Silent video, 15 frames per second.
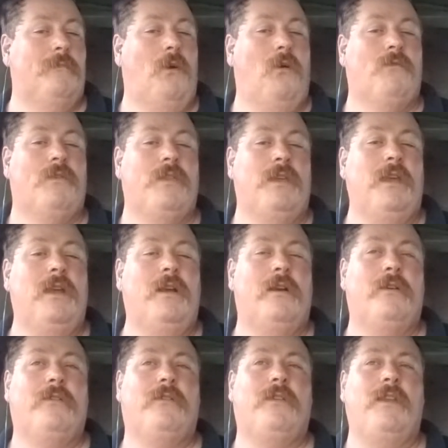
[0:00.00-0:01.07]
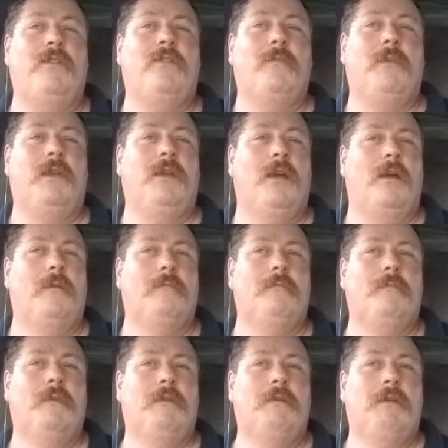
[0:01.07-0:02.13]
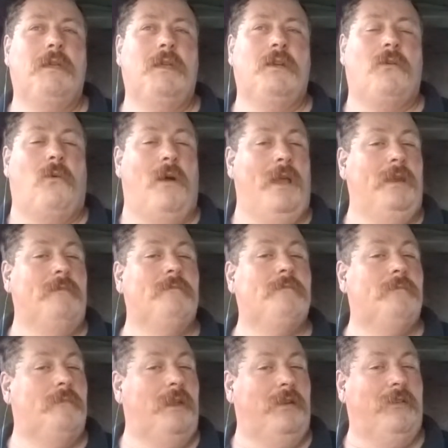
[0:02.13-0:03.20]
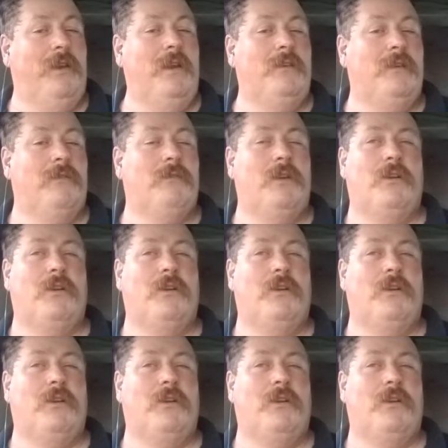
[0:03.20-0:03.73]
over the years, these have become quite extensive.